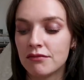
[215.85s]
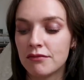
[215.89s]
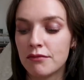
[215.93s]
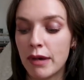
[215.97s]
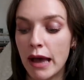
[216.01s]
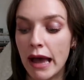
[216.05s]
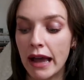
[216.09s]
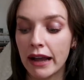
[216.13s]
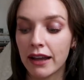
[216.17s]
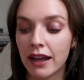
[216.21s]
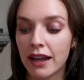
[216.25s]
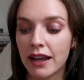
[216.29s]

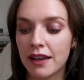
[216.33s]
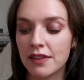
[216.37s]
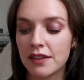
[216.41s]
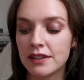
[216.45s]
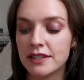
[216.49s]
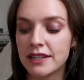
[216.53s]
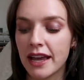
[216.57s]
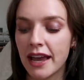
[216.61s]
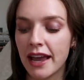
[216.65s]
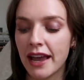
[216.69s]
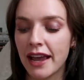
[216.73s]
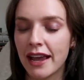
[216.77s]
back in the
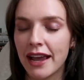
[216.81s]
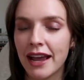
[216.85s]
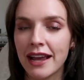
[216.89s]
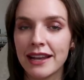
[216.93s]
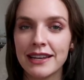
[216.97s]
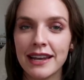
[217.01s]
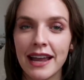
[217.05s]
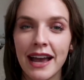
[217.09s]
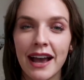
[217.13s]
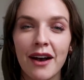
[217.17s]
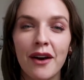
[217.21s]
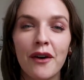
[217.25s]
day,
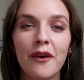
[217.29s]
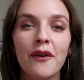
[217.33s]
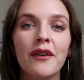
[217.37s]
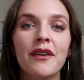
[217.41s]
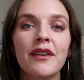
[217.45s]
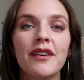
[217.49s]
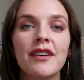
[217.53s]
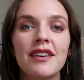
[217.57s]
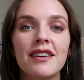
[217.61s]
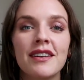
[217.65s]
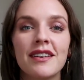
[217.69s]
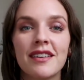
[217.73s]
and now
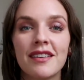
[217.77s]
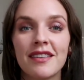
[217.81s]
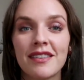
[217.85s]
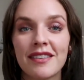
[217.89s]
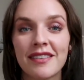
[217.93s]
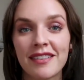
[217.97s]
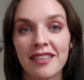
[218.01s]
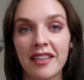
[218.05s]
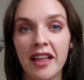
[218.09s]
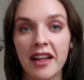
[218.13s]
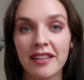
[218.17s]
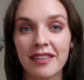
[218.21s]

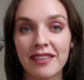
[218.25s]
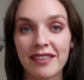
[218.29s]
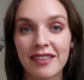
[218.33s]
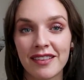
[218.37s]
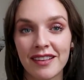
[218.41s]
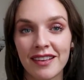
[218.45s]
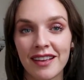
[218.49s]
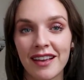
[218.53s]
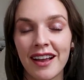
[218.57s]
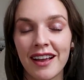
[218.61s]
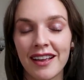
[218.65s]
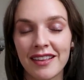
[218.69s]
sluts